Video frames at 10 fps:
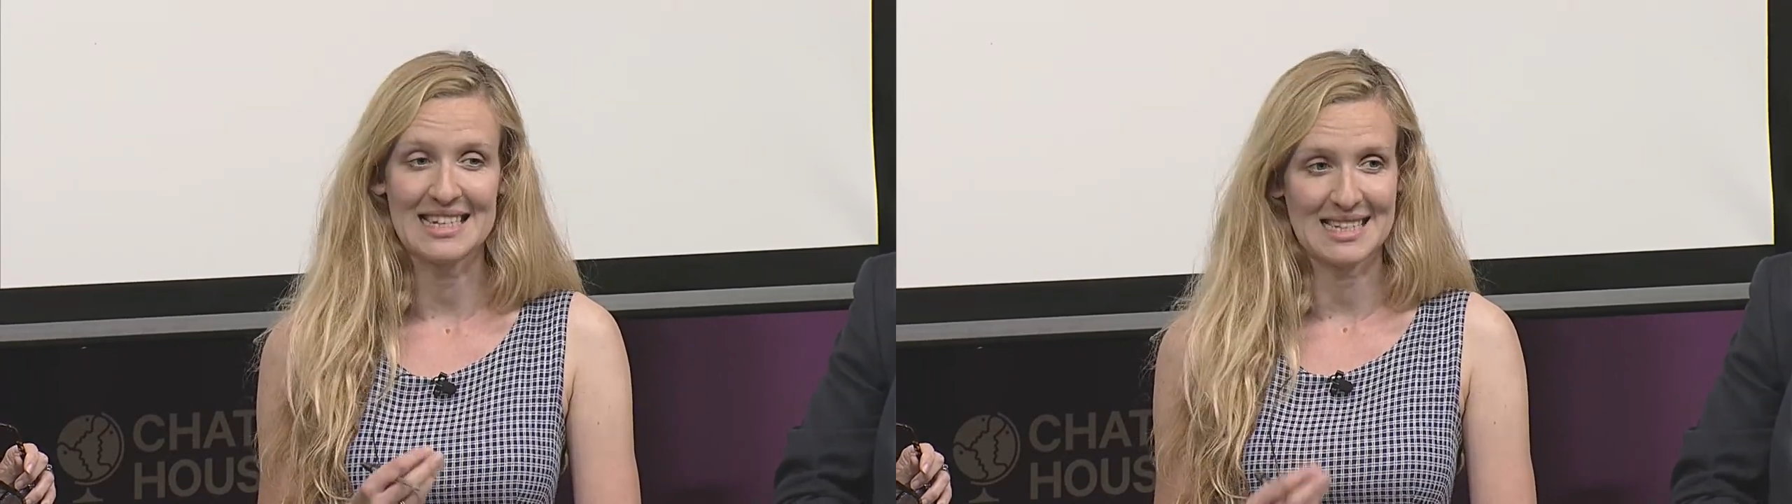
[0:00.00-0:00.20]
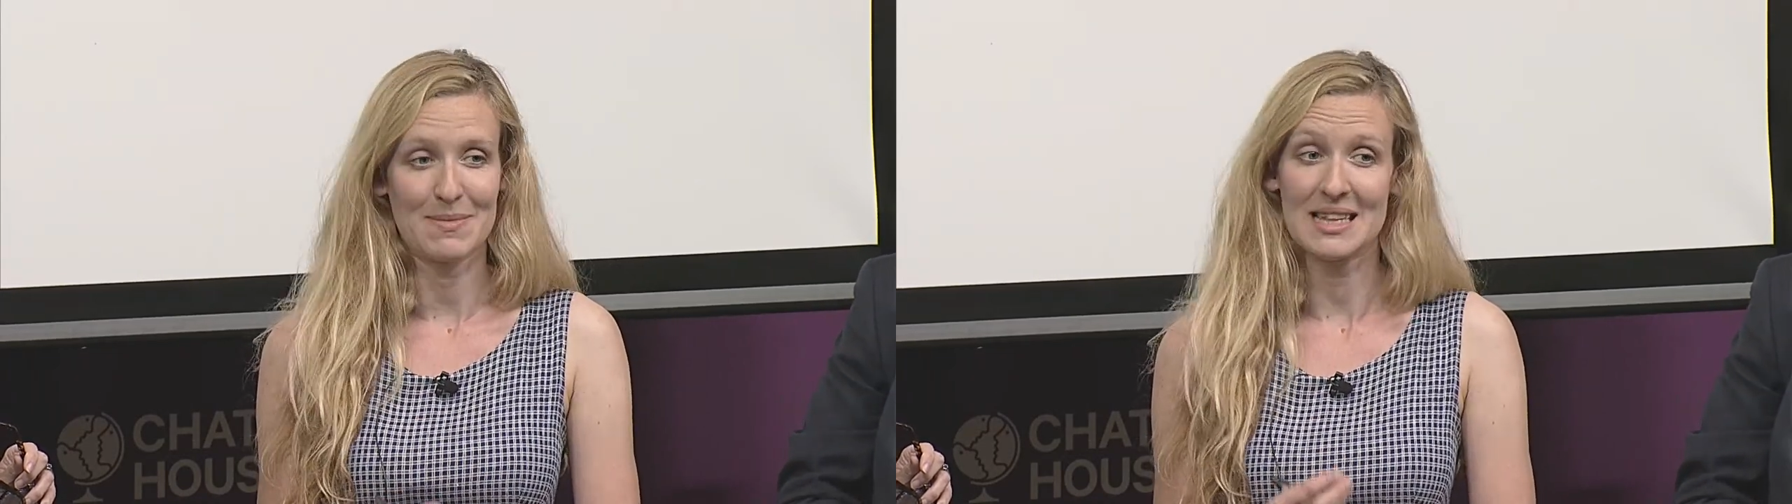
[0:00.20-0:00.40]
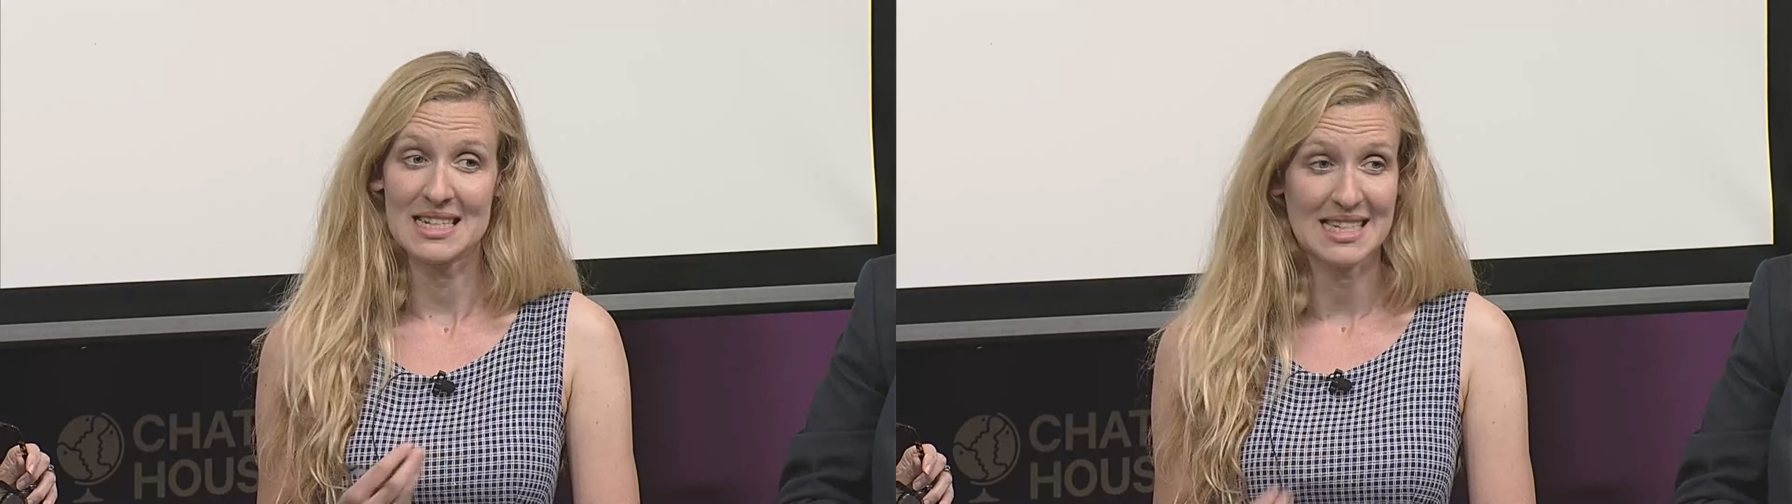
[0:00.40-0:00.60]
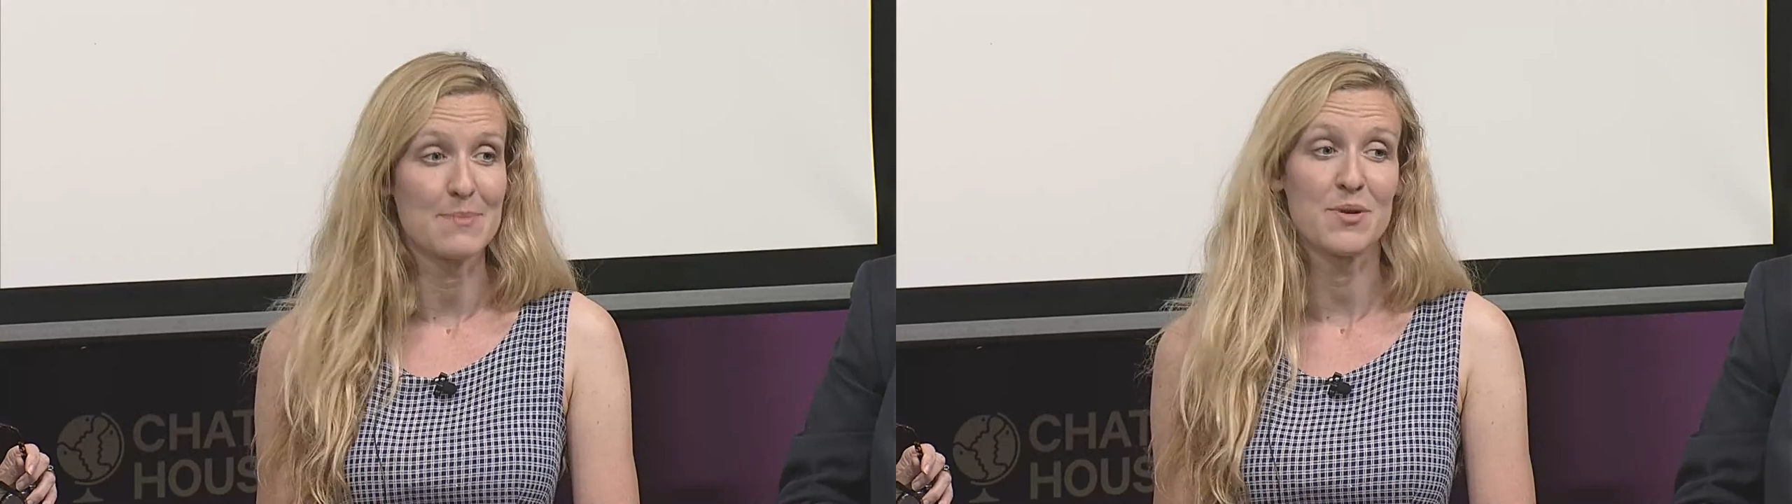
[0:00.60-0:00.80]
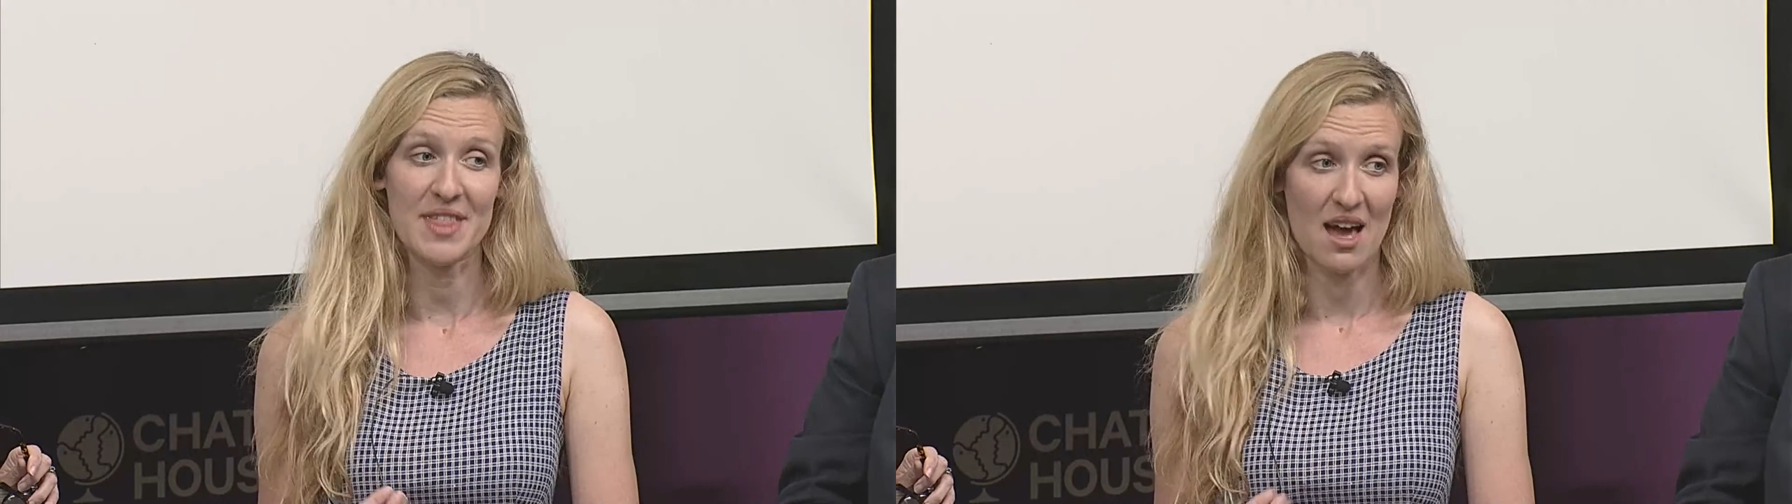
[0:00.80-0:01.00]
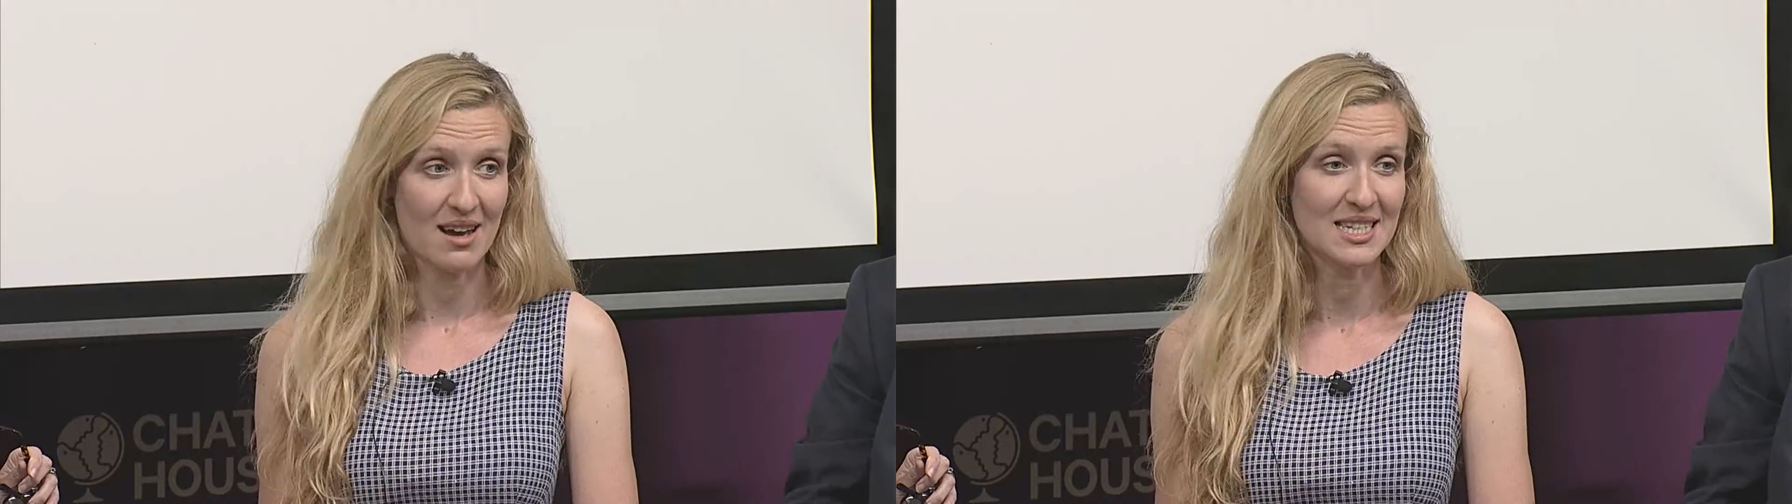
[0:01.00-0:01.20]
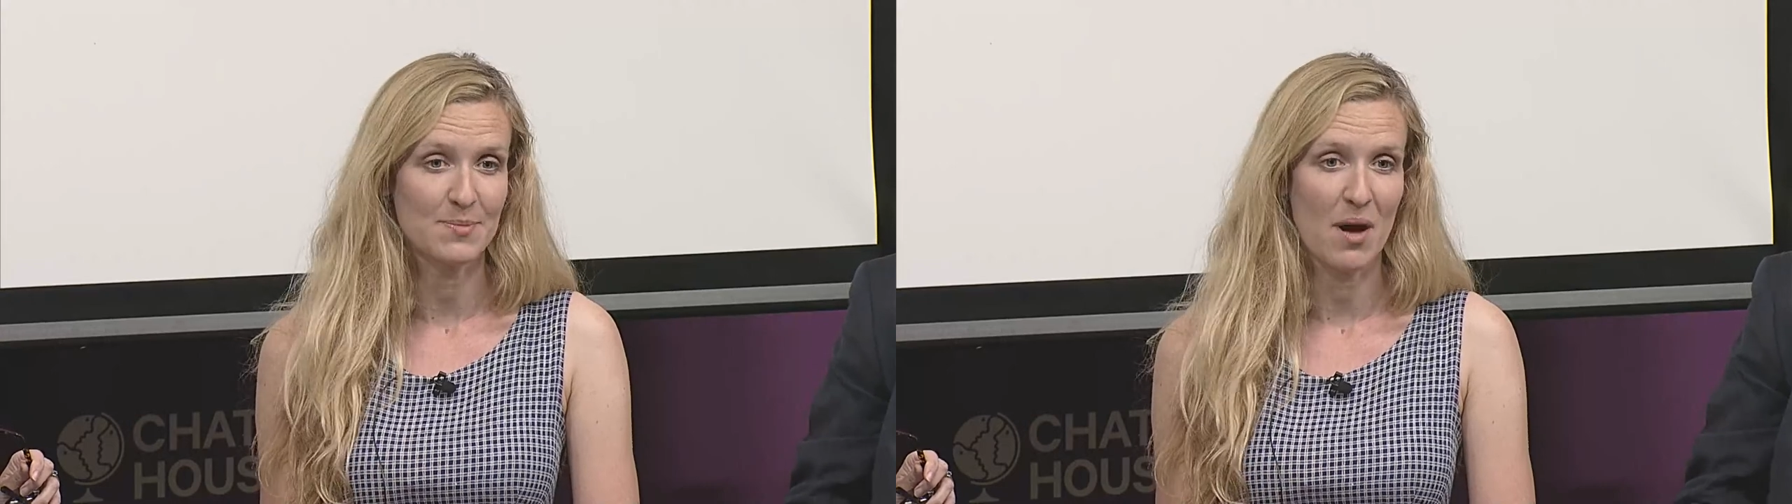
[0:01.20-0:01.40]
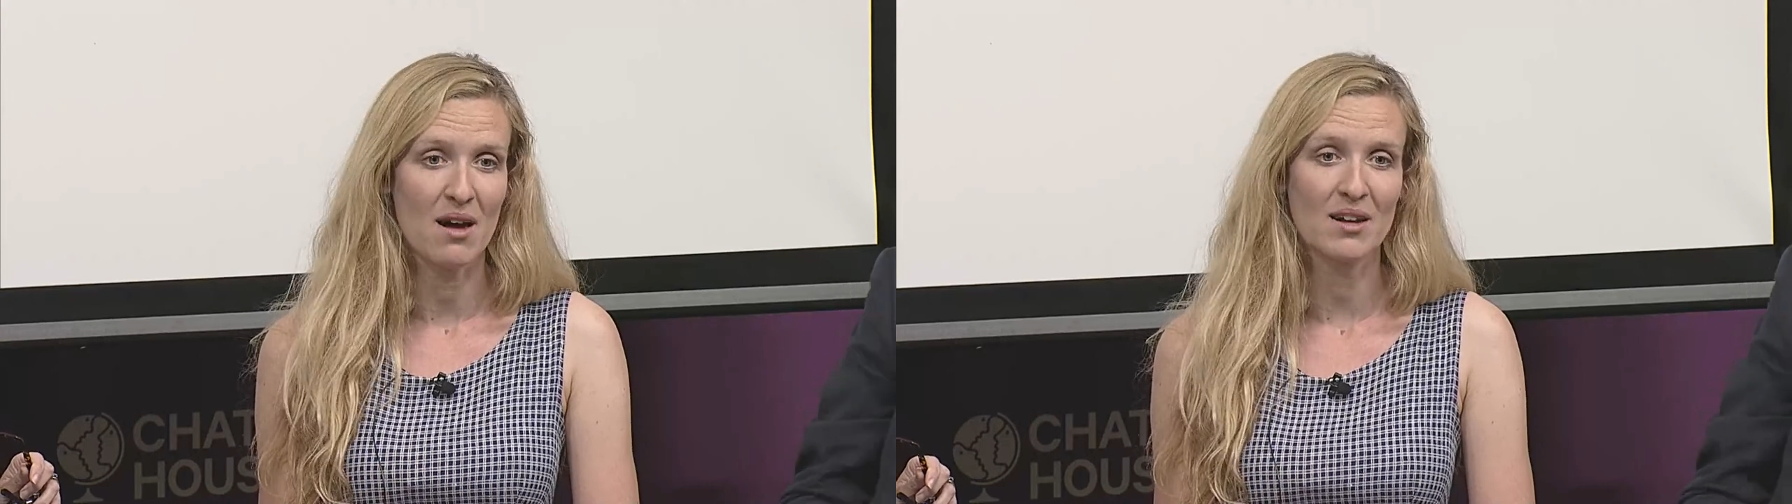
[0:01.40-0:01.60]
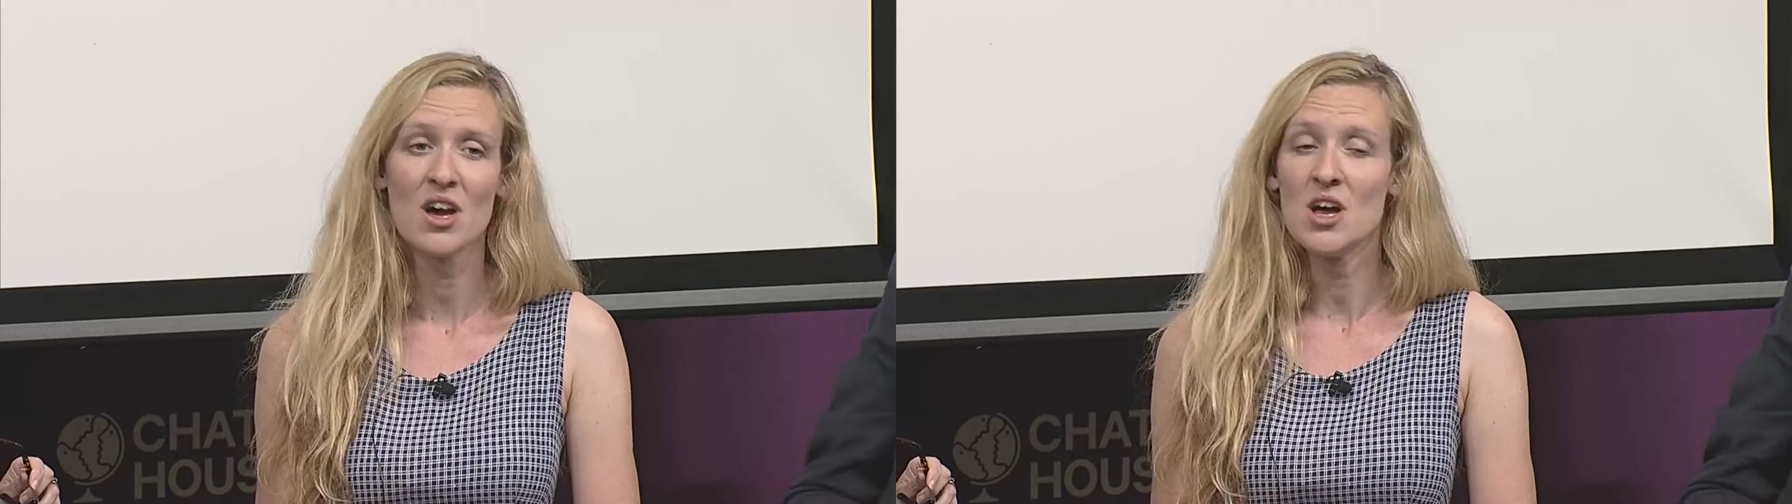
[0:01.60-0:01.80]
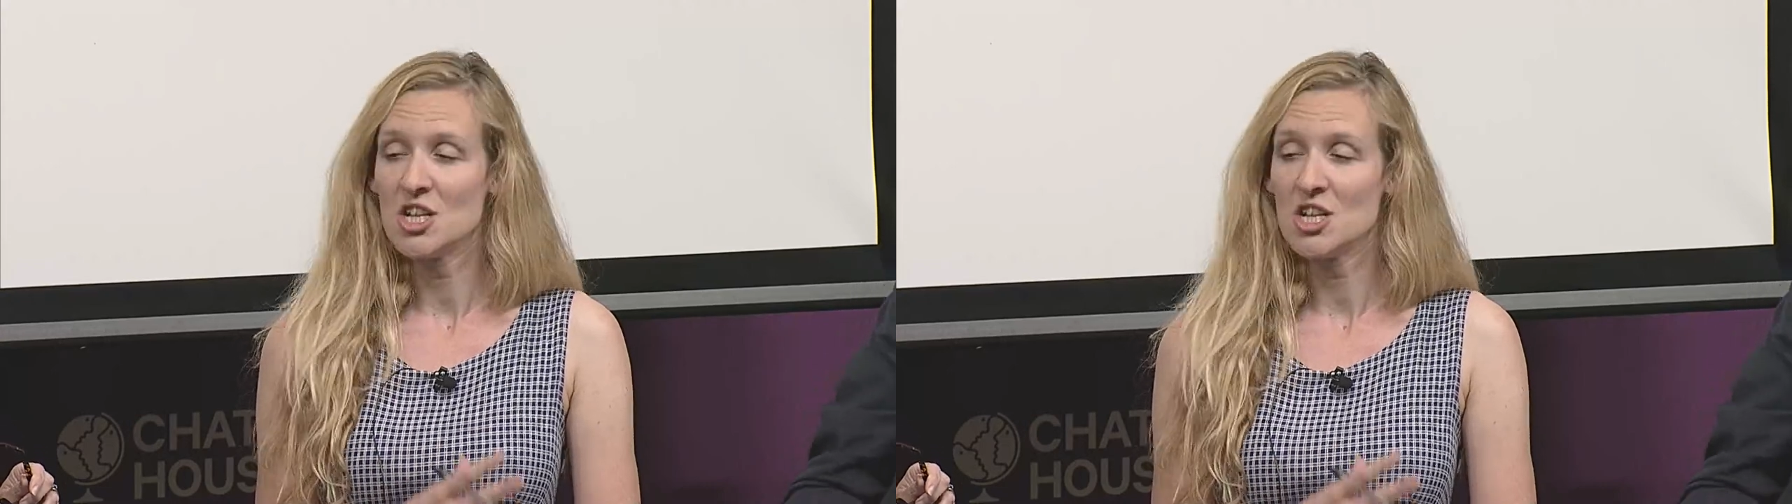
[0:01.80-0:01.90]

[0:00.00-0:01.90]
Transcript: that is simply the tip of the iceberg